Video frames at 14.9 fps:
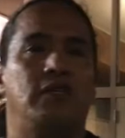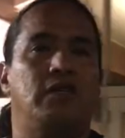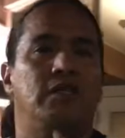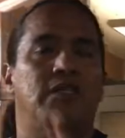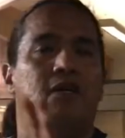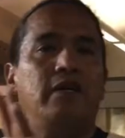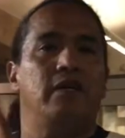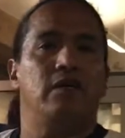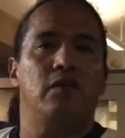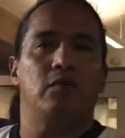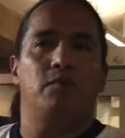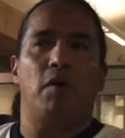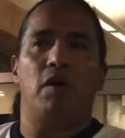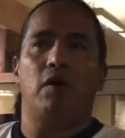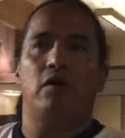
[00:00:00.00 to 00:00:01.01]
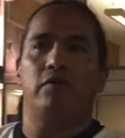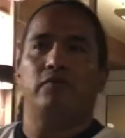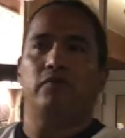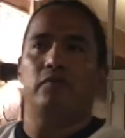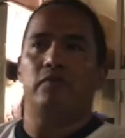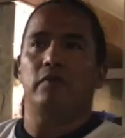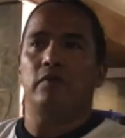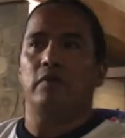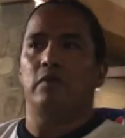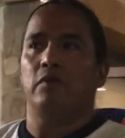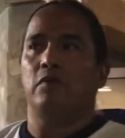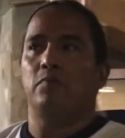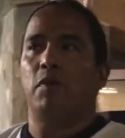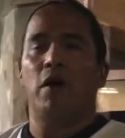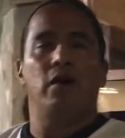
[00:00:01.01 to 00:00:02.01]
because they're part of
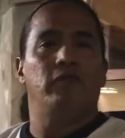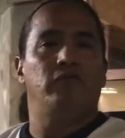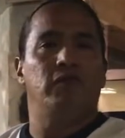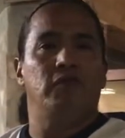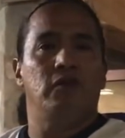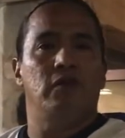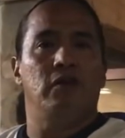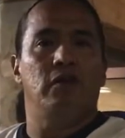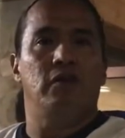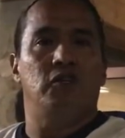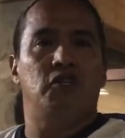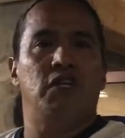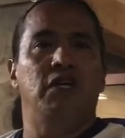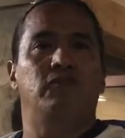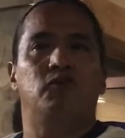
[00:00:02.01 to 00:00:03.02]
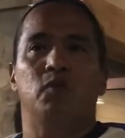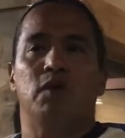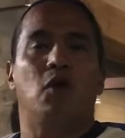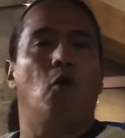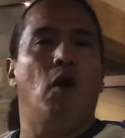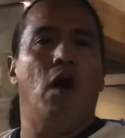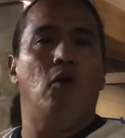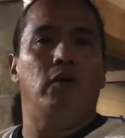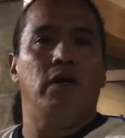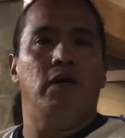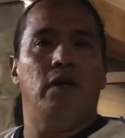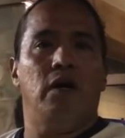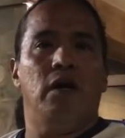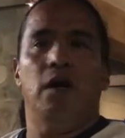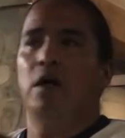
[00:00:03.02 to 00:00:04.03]
the chiefs would go out
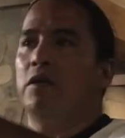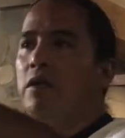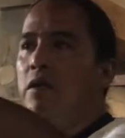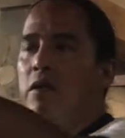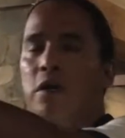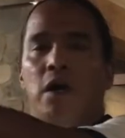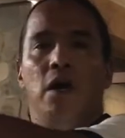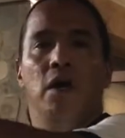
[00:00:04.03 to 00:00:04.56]
and hunt and